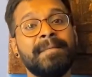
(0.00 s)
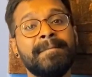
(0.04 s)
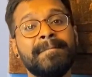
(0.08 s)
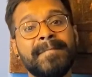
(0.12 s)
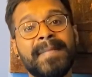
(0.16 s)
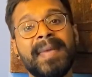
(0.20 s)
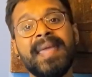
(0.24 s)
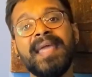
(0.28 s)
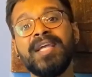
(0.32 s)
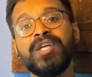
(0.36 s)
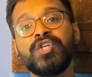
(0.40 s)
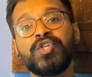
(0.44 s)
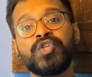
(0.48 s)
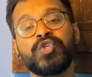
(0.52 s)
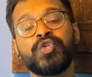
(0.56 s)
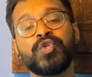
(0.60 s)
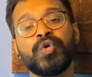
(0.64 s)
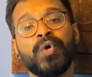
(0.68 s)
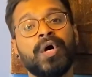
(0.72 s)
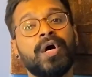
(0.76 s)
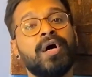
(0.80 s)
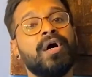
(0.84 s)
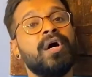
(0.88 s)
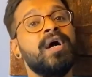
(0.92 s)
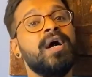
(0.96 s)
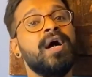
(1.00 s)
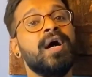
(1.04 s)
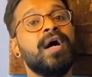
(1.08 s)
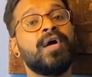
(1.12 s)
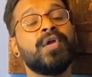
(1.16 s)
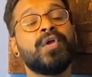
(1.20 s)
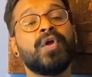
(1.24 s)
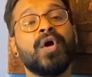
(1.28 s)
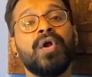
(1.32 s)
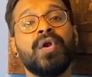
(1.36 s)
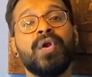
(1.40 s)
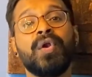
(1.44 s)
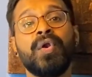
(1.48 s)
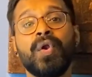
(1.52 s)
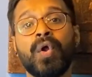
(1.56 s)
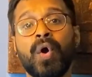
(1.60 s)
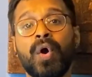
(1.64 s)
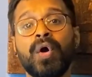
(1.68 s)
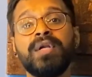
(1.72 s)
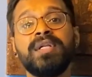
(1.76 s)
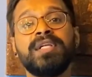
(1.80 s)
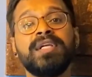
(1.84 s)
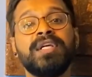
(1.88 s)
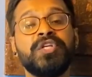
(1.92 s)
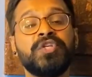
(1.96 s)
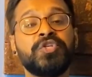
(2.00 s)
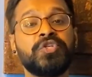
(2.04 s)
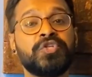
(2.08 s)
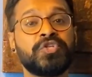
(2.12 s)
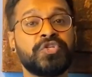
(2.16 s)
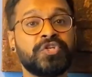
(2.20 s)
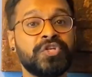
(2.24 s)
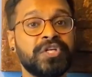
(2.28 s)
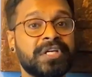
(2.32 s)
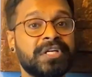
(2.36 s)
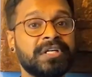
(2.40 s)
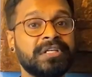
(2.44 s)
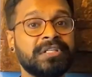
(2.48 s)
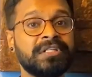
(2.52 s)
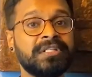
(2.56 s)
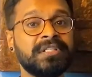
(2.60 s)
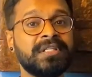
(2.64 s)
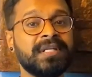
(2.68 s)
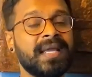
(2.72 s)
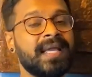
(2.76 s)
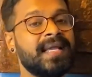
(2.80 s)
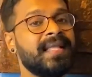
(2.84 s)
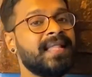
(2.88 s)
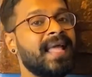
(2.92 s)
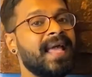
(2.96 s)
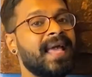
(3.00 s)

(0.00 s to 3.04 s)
make sure you're not triggered in